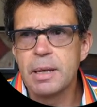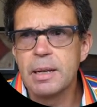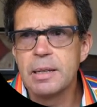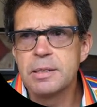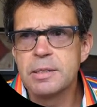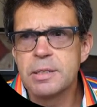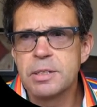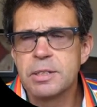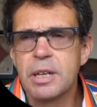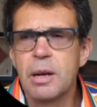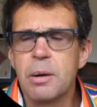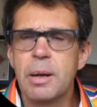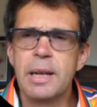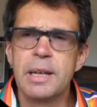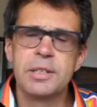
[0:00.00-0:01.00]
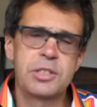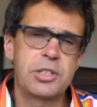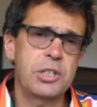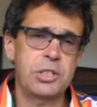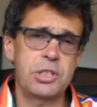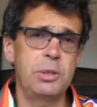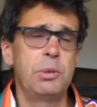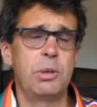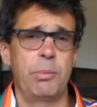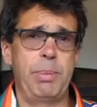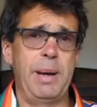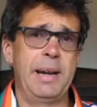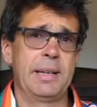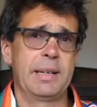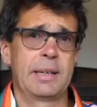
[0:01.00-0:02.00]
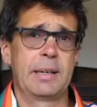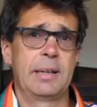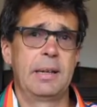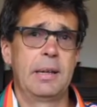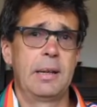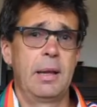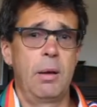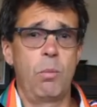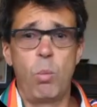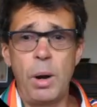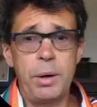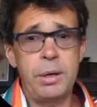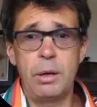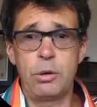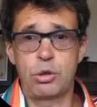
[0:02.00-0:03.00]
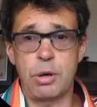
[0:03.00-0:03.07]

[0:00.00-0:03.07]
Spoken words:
there. Let's just go, is just do not panic. One no